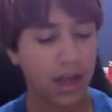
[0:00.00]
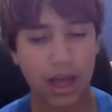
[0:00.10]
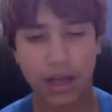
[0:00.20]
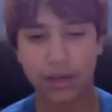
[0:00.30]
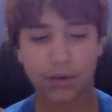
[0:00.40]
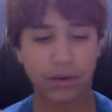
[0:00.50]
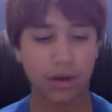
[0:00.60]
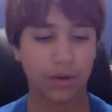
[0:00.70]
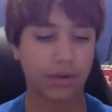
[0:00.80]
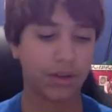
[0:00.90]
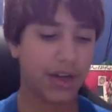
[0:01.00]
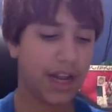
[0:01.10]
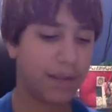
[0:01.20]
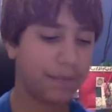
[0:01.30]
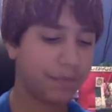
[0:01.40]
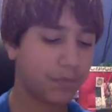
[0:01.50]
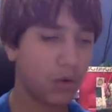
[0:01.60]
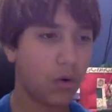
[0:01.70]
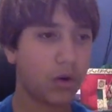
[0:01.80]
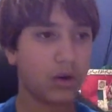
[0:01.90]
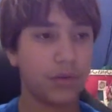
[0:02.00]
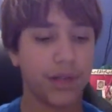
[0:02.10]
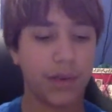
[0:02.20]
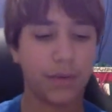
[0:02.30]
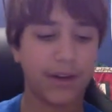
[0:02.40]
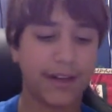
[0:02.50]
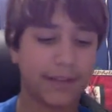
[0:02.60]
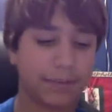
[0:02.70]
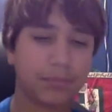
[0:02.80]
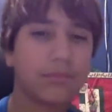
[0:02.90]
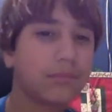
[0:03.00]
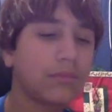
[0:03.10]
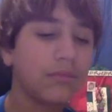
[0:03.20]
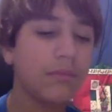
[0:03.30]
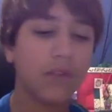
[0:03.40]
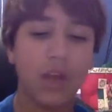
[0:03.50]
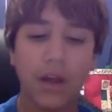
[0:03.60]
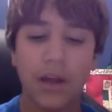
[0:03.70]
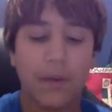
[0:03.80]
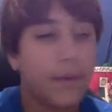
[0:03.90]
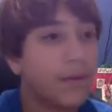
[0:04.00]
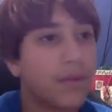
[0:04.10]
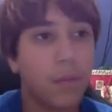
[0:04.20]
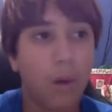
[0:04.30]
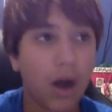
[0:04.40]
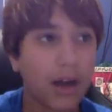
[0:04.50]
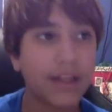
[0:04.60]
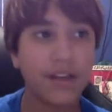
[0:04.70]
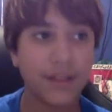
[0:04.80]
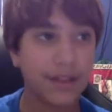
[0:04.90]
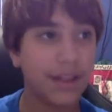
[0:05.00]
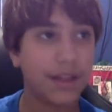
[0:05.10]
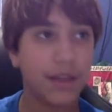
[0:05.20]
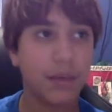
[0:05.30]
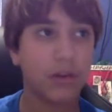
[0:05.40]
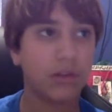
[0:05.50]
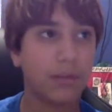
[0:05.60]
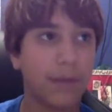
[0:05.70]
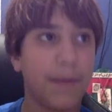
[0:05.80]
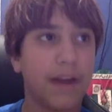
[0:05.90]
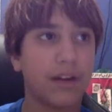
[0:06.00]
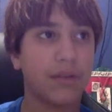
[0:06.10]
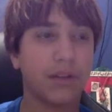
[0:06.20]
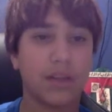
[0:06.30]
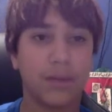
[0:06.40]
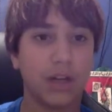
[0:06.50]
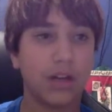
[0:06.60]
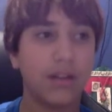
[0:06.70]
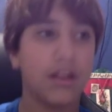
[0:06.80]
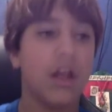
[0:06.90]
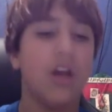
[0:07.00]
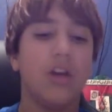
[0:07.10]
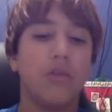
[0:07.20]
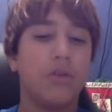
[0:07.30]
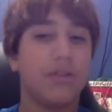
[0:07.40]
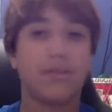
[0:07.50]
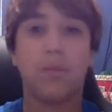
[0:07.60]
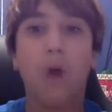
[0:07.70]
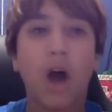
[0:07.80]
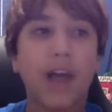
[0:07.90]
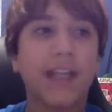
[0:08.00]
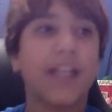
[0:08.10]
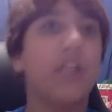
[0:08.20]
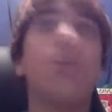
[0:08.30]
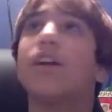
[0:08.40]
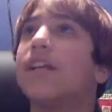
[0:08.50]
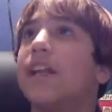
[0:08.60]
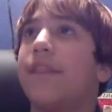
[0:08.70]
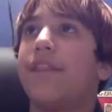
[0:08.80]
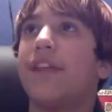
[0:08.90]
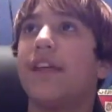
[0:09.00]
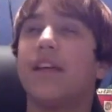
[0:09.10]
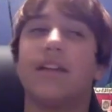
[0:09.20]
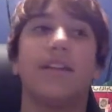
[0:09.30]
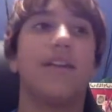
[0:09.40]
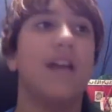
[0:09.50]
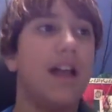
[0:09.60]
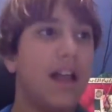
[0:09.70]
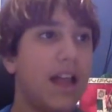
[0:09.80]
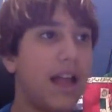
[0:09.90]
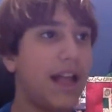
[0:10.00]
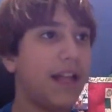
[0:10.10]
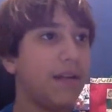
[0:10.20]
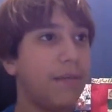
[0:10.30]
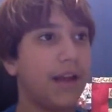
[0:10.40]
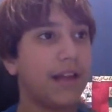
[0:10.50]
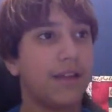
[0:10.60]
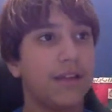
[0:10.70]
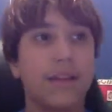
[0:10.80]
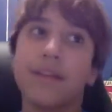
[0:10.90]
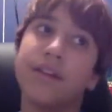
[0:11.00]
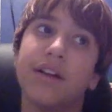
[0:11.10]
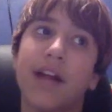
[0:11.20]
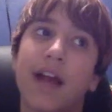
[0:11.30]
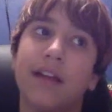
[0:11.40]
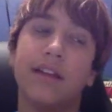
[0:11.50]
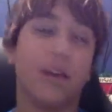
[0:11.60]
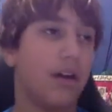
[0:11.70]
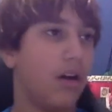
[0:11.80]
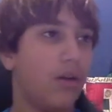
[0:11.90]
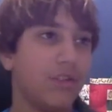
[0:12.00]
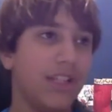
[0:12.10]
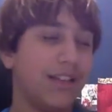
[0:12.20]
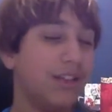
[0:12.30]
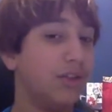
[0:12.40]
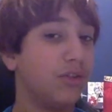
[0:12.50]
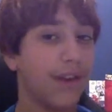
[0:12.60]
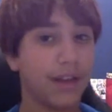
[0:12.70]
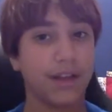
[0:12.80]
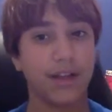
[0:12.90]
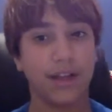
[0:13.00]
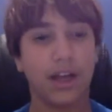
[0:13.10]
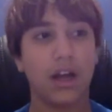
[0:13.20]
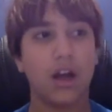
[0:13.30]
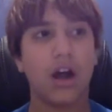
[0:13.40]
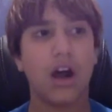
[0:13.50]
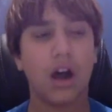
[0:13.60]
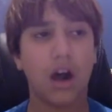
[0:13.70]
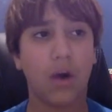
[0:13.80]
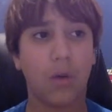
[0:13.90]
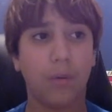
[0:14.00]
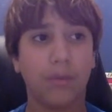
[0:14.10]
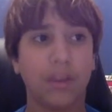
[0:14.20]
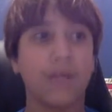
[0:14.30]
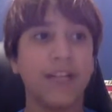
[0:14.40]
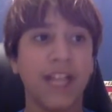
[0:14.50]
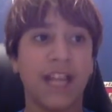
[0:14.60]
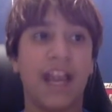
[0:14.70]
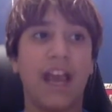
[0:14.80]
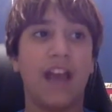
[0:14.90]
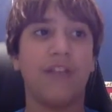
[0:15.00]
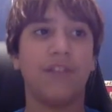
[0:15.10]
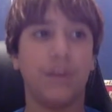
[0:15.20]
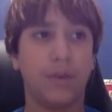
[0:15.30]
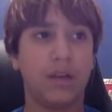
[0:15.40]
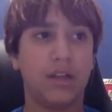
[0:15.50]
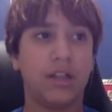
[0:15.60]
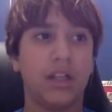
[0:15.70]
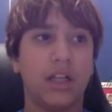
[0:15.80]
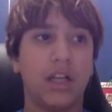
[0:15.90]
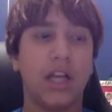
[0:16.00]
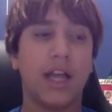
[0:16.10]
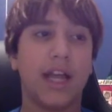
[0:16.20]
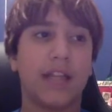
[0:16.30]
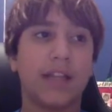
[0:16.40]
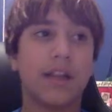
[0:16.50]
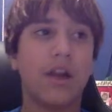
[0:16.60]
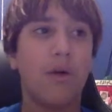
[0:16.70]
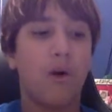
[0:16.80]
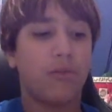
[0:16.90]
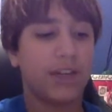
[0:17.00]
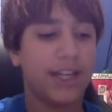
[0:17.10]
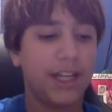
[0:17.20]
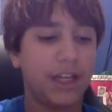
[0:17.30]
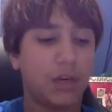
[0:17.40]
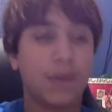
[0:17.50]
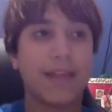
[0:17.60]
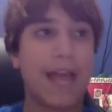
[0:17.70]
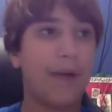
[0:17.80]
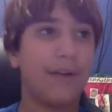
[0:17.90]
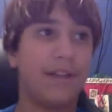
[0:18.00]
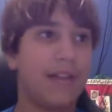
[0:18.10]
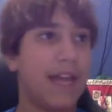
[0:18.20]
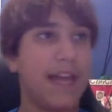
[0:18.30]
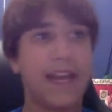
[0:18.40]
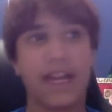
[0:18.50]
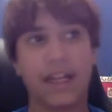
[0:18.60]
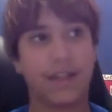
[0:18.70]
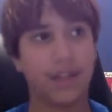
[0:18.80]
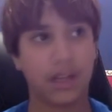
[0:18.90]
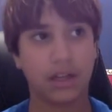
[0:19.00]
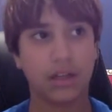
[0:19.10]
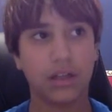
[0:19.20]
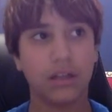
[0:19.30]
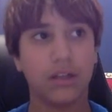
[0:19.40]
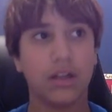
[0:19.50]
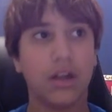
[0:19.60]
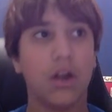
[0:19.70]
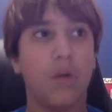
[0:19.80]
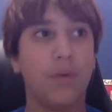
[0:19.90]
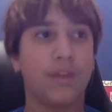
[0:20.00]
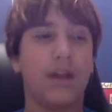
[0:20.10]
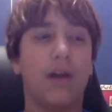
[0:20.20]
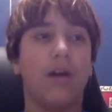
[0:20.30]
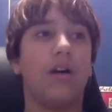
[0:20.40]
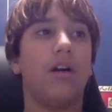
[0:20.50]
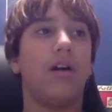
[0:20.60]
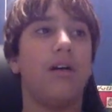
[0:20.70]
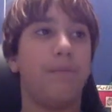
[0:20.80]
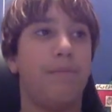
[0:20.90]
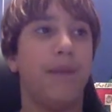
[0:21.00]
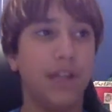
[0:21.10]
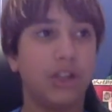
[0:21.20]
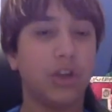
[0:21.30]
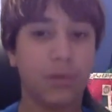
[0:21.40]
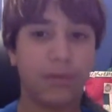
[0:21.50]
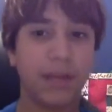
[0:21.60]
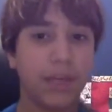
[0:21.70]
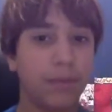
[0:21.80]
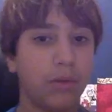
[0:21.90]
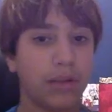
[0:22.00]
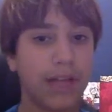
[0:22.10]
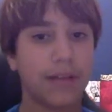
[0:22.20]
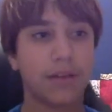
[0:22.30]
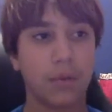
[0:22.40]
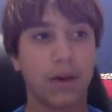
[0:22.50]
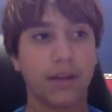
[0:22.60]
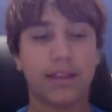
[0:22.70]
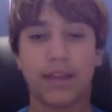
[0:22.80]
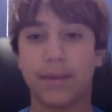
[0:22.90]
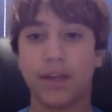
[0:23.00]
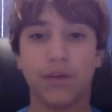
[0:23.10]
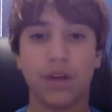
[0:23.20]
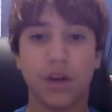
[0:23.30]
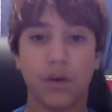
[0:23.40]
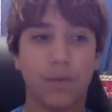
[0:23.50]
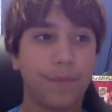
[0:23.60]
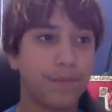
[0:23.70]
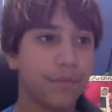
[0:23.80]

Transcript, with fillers: I don't know their name or who they were again. We were just walking into Disney World. My parents were somewhere else. We were just walking, looking at things, and my sister had the oh, she had the greatest idea. Oh, let me take everyone and let's go over here without saying anything with a big group of people next to us that we don't know.